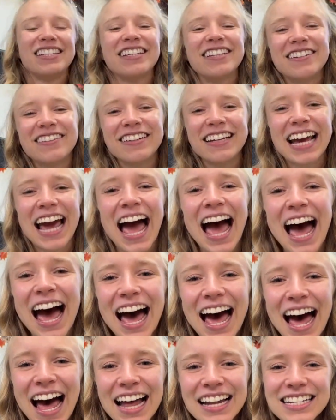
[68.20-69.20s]
to
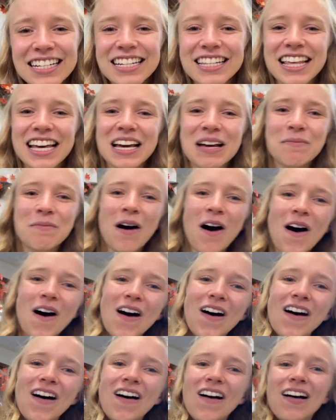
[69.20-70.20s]
catch them
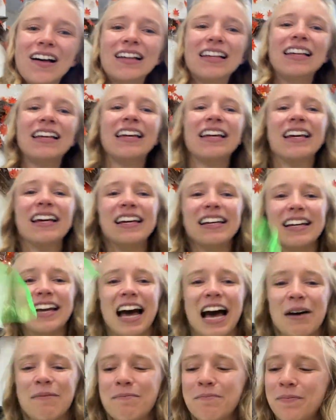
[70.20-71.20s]
all.
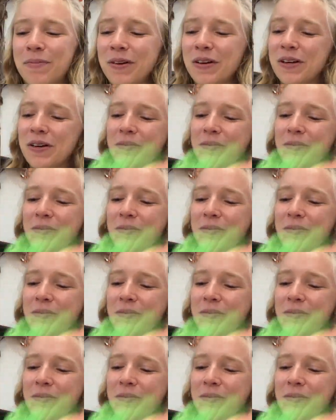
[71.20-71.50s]
Couple